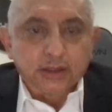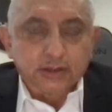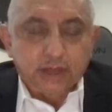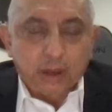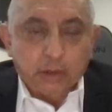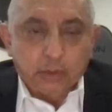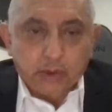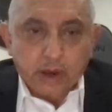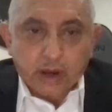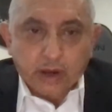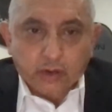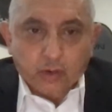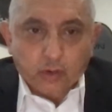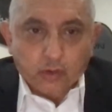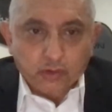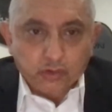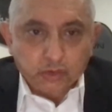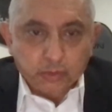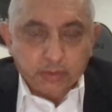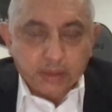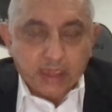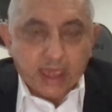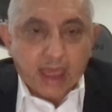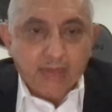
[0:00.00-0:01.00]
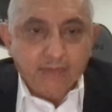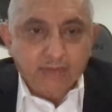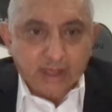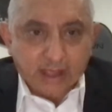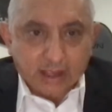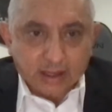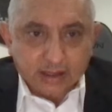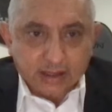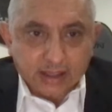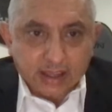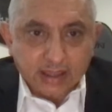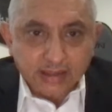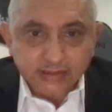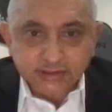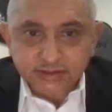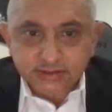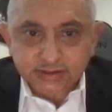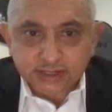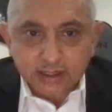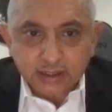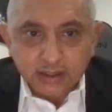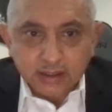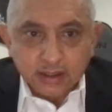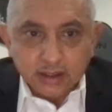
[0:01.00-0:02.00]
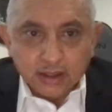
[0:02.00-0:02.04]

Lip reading: that we are going to be having a guest,